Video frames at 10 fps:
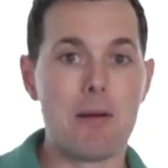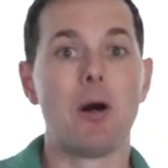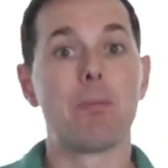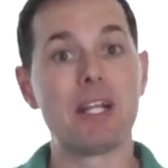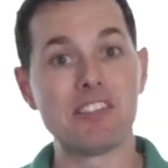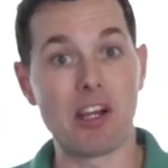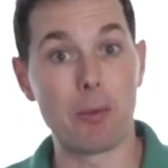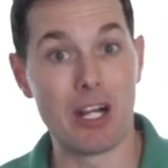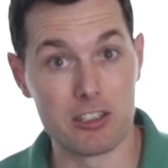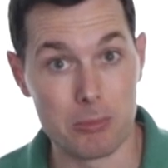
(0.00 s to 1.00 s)
MLPs that
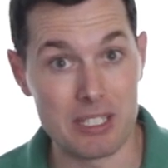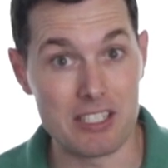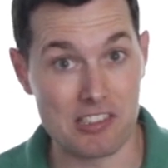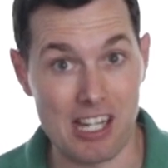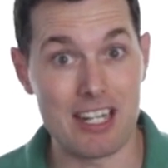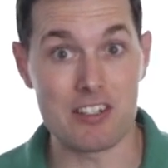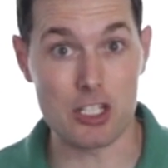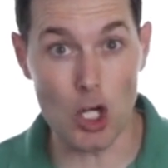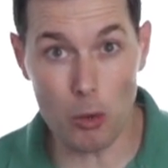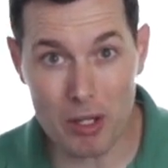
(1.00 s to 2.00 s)
we ultimately decided to
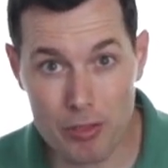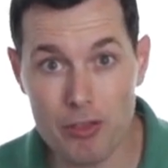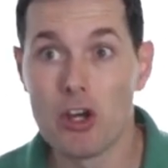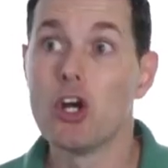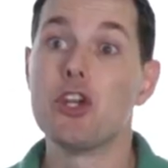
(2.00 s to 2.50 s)
go with?